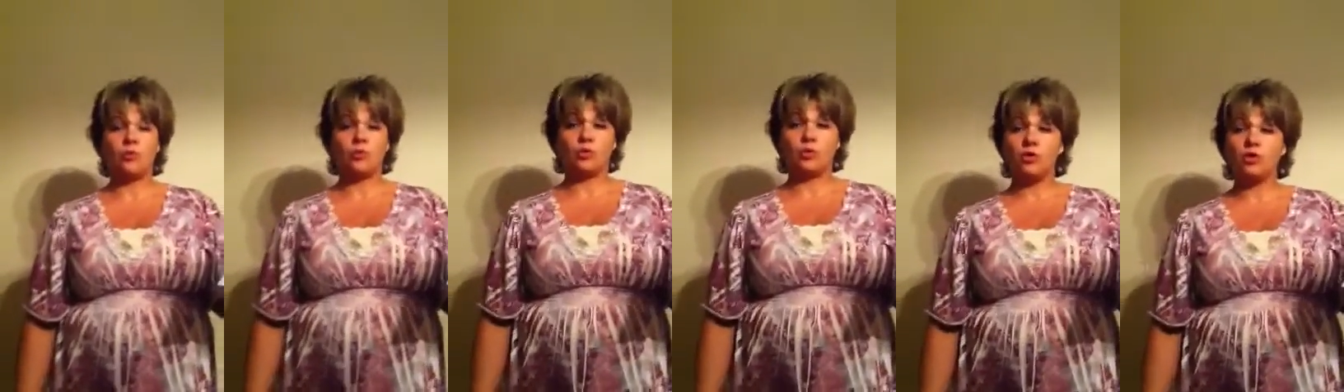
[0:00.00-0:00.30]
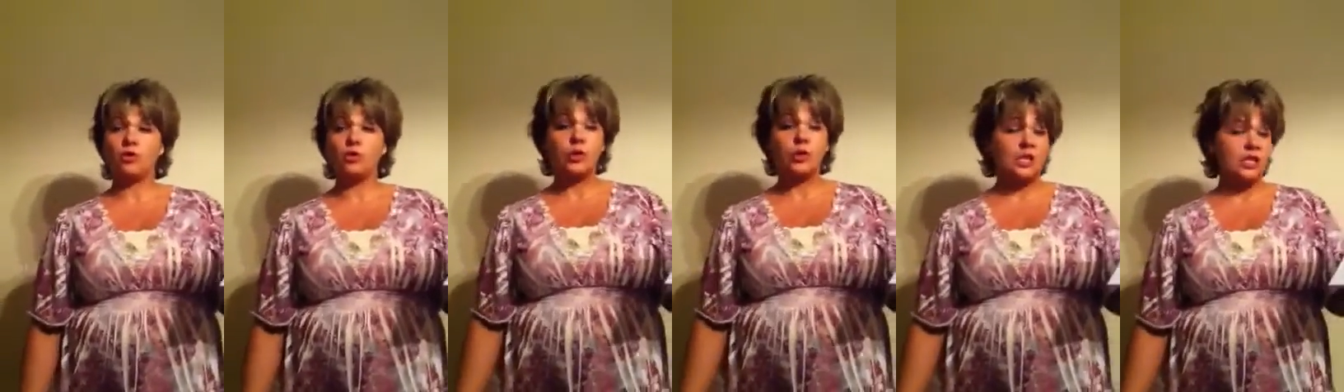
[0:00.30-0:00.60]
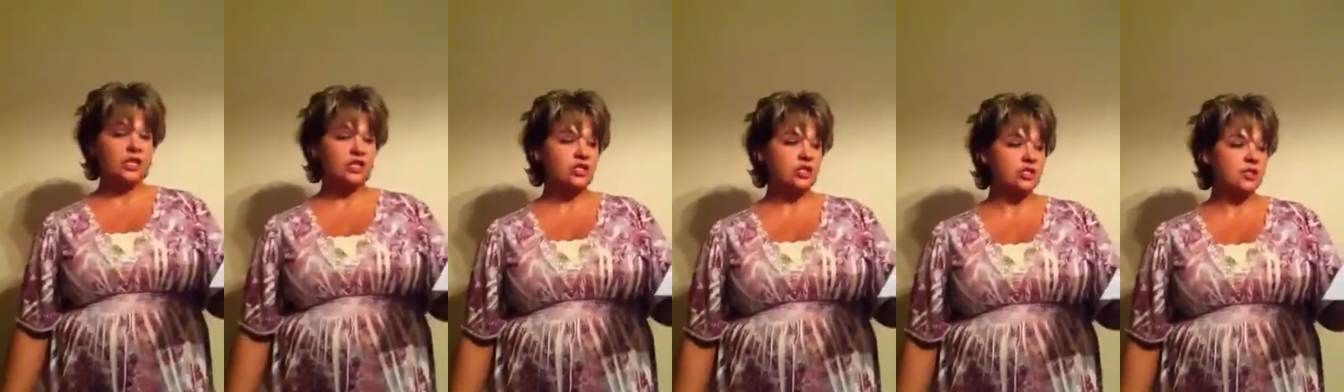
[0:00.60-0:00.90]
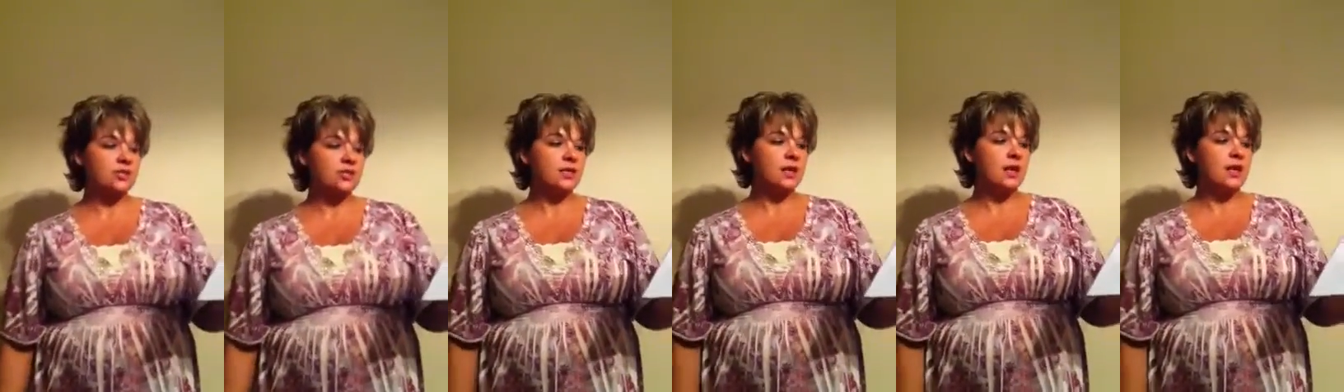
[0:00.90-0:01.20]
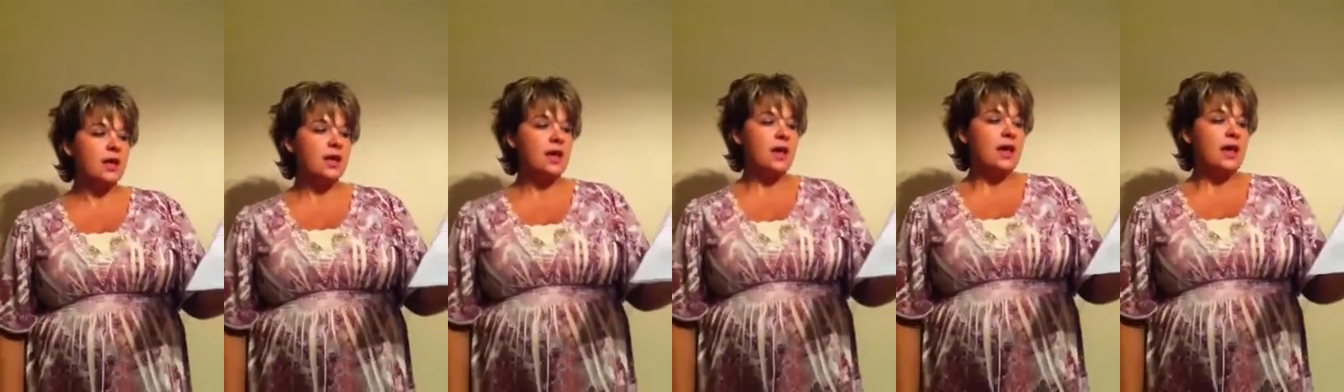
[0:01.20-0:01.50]
rural religions,
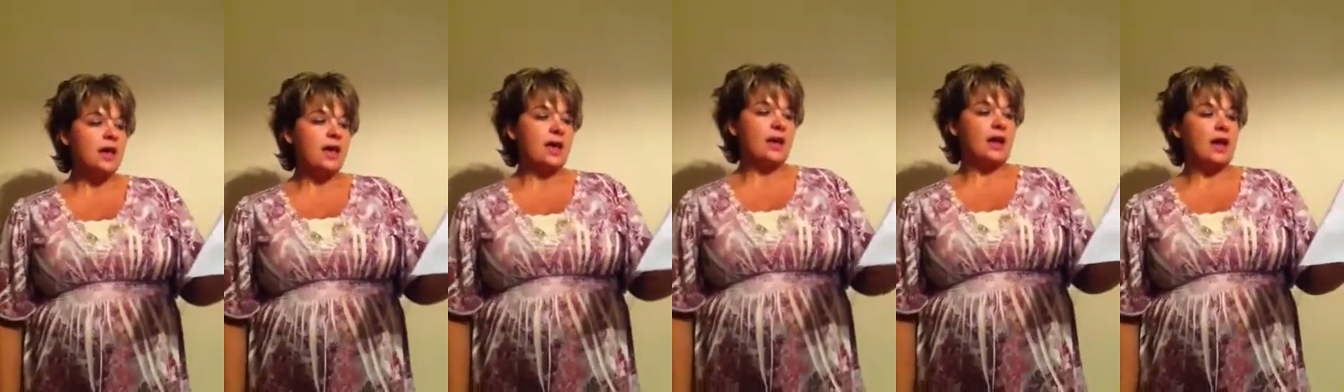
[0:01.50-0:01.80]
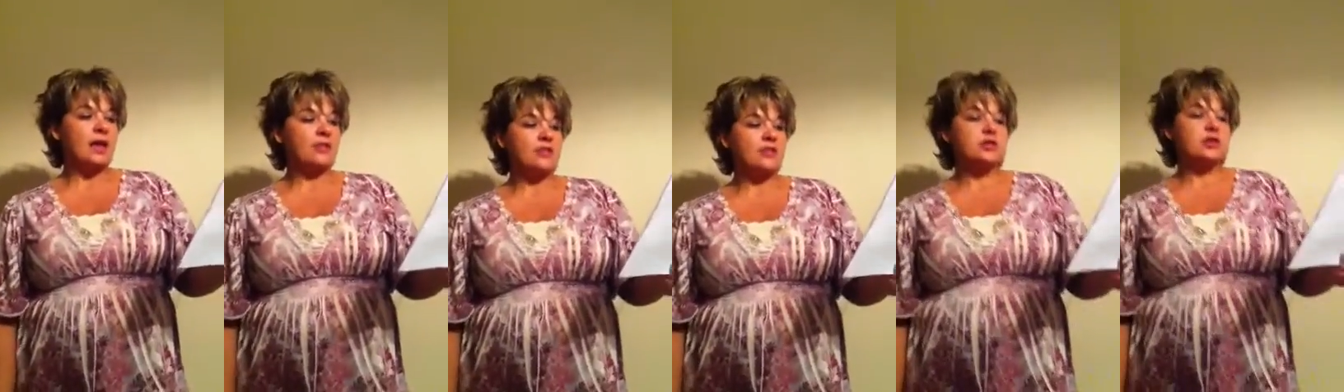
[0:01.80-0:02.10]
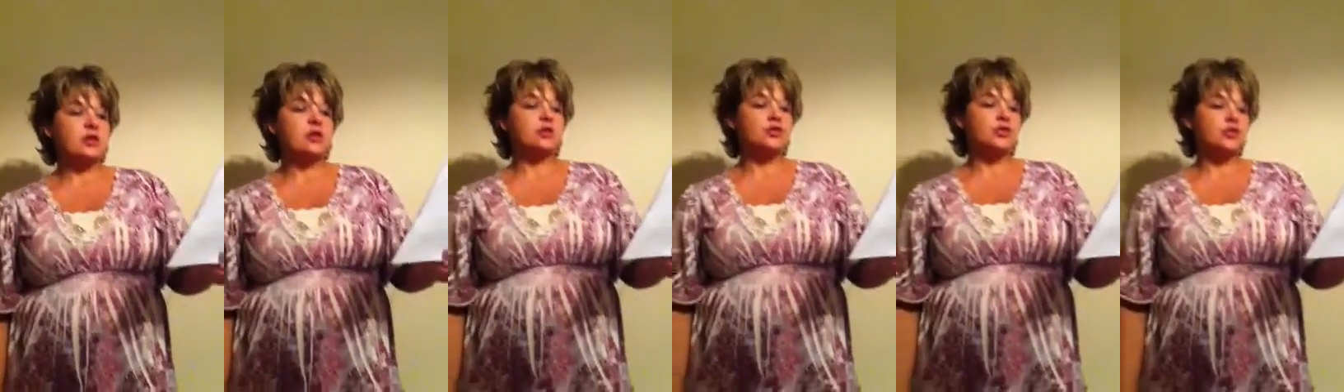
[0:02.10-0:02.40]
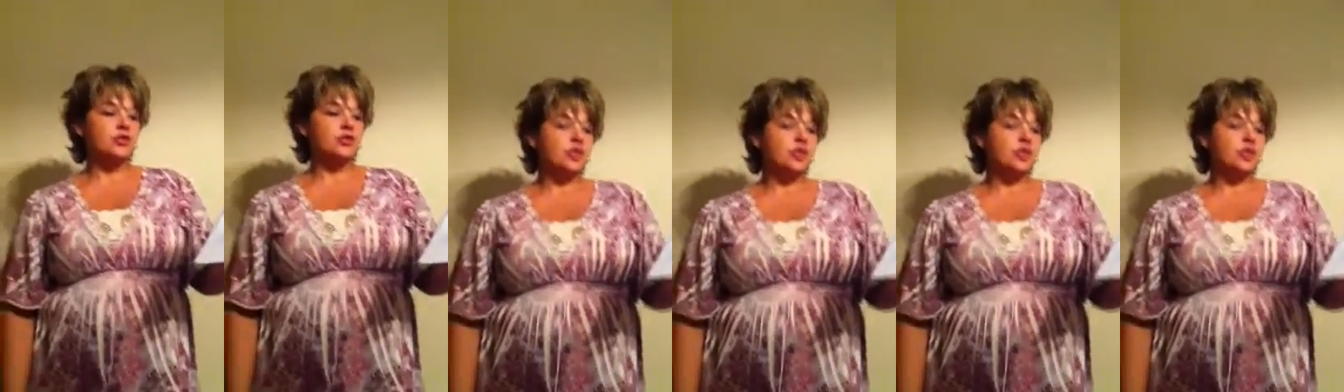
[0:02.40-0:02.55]
and how these cultures